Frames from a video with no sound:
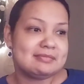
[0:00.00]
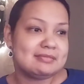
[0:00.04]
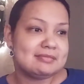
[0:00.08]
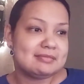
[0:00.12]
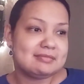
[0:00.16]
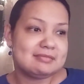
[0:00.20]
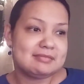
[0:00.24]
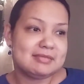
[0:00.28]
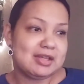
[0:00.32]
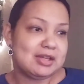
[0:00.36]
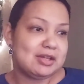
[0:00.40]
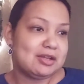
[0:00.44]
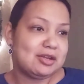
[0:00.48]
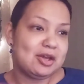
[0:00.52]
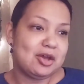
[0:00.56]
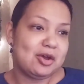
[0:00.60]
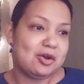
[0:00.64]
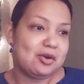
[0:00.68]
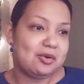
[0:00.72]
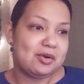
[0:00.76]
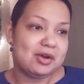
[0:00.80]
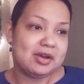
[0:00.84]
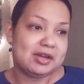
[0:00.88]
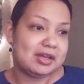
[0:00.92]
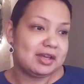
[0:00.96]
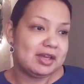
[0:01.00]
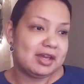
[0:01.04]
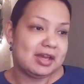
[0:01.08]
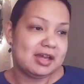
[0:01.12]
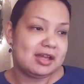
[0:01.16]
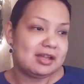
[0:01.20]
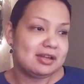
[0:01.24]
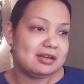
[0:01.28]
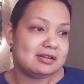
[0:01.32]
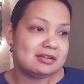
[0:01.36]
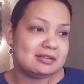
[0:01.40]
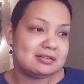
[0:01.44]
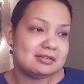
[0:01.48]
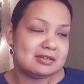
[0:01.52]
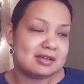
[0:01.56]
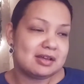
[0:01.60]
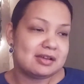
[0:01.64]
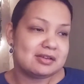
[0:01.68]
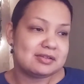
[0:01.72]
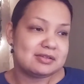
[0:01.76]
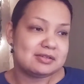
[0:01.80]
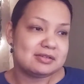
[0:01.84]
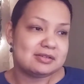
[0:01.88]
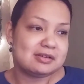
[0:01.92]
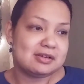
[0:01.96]
again,
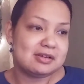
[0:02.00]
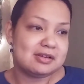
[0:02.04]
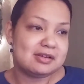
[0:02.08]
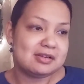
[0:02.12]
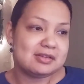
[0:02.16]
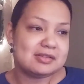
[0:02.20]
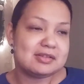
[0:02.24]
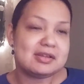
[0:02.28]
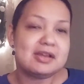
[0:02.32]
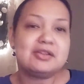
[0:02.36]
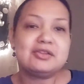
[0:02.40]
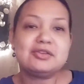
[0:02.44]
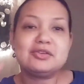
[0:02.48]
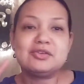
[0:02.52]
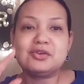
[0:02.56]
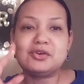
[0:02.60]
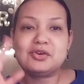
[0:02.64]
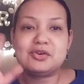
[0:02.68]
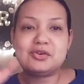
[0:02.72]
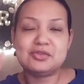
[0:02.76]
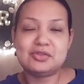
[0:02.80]
does is under